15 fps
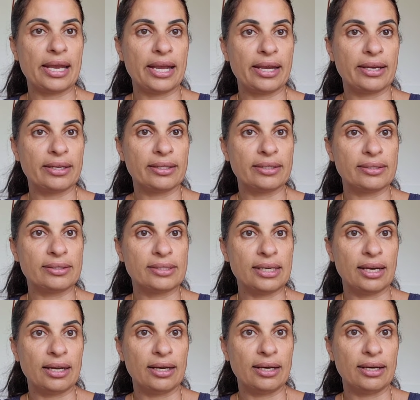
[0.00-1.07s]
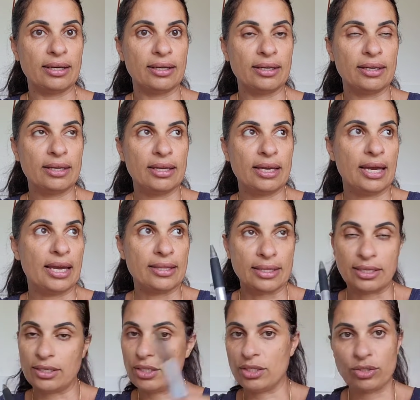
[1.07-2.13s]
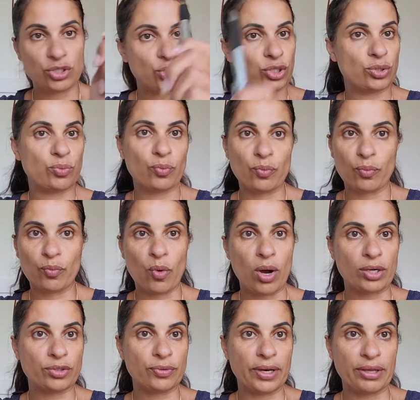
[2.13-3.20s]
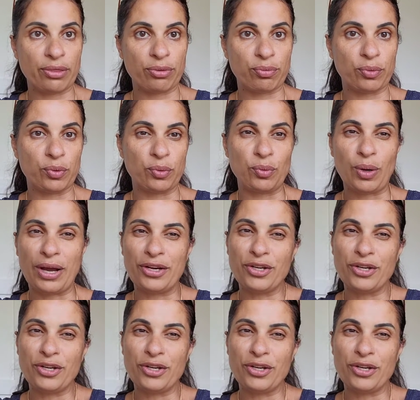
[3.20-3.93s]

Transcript: and then you just walked right through. I